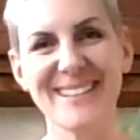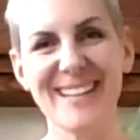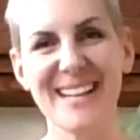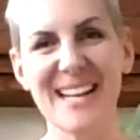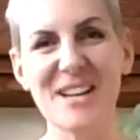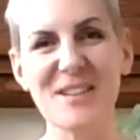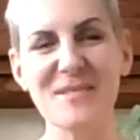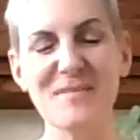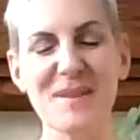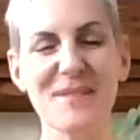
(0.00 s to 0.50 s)
I
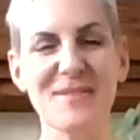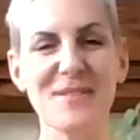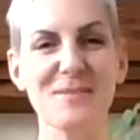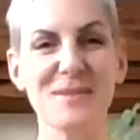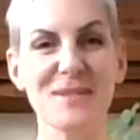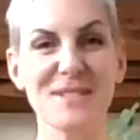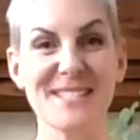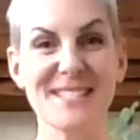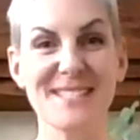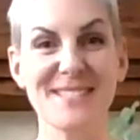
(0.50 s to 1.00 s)
hope
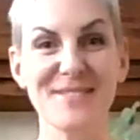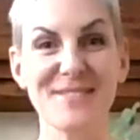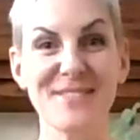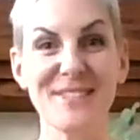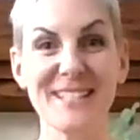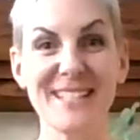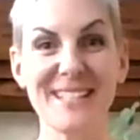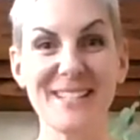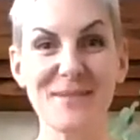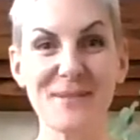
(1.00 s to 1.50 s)
everybody's
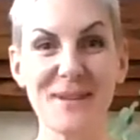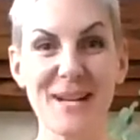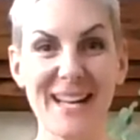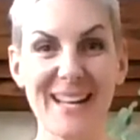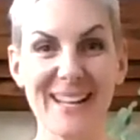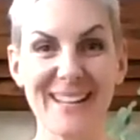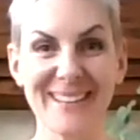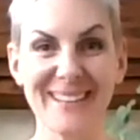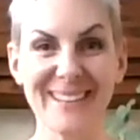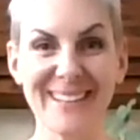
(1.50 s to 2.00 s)
really
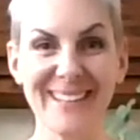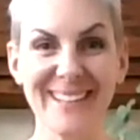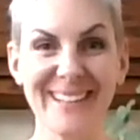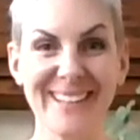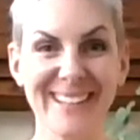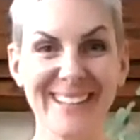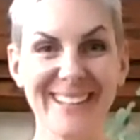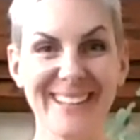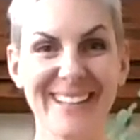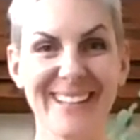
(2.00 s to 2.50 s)
well
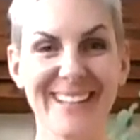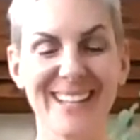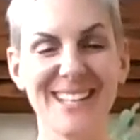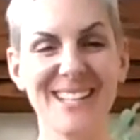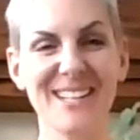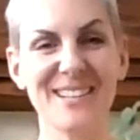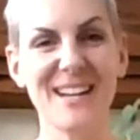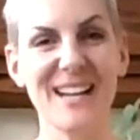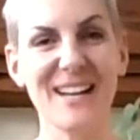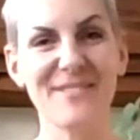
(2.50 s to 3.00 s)
and
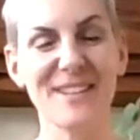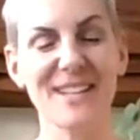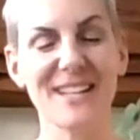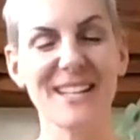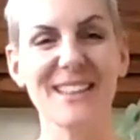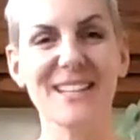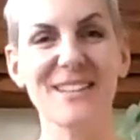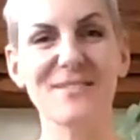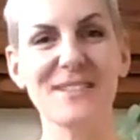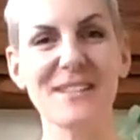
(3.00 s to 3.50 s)
you're having a
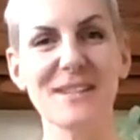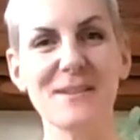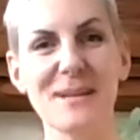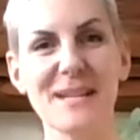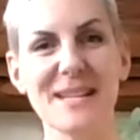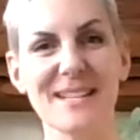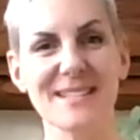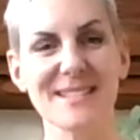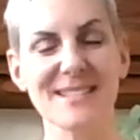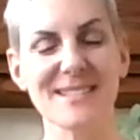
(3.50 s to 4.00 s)
lovely
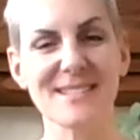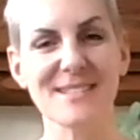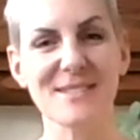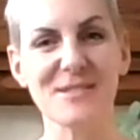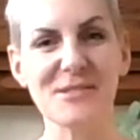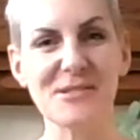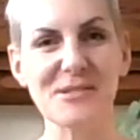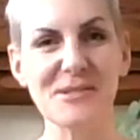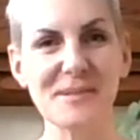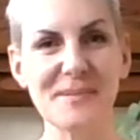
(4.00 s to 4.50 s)
week at
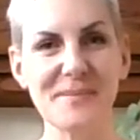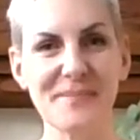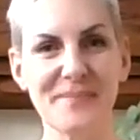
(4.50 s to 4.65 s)
school.